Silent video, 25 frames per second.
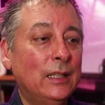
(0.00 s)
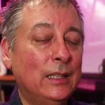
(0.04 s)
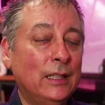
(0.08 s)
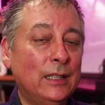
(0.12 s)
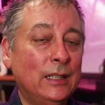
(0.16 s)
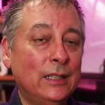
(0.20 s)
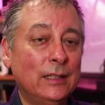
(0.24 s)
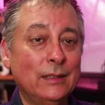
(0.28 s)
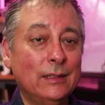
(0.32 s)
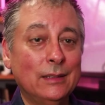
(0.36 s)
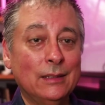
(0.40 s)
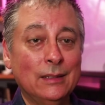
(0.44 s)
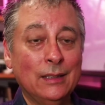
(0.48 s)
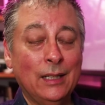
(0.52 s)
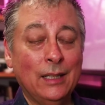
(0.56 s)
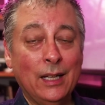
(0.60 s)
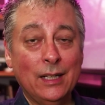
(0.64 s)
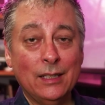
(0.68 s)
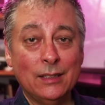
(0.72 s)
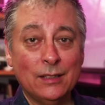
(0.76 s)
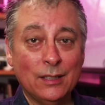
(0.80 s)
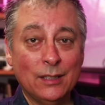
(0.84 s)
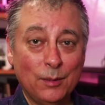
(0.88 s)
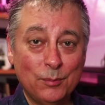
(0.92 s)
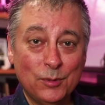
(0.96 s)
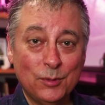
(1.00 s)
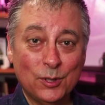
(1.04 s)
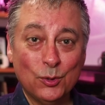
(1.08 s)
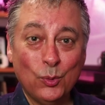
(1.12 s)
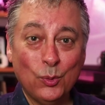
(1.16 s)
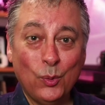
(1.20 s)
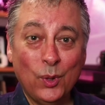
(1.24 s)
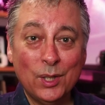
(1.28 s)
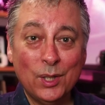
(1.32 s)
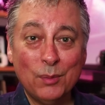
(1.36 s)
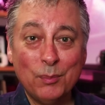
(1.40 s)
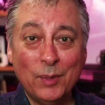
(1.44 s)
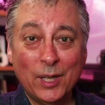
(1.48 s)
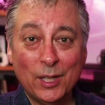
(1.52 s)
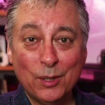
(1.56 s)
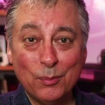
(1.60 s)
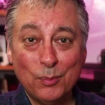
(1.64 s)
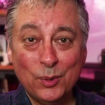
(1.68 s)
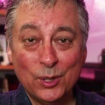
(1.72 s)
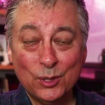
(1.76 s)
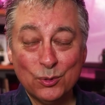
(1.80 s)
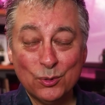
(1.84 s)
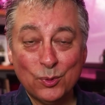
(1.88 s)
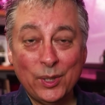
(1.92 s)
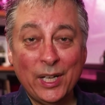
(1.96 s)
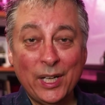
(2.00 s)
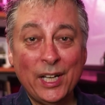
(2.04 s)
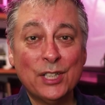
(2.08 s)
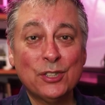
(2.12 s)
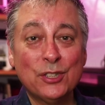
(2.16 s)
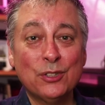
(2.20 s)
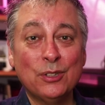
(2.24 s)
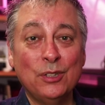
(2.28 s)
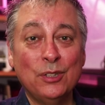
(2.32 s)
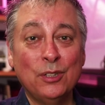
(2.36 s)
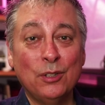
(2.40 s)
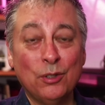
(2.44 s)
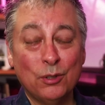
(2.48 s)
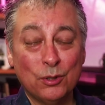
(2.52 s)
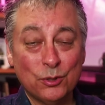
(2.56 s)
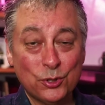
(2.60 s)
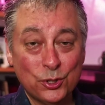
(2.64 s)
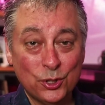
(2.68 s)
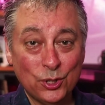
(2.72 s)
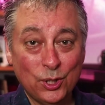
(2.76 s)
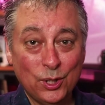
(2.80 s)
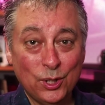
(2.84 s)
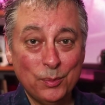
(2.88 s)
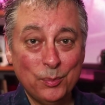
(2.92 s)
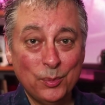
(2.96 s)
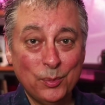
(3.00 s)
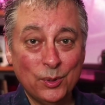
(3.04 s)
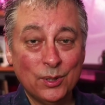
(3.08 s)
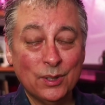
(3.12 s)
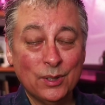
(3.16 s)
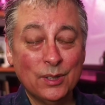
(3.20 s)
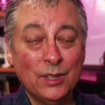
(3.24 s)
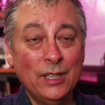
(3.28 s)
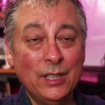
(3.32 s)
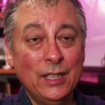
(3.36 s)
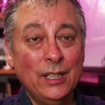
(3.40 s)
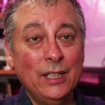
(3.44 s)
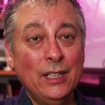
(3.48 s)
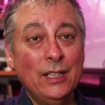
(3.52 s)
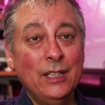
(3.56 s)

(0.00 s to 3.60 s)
uh, a lot of times the twenty megapixel will actually look sharper.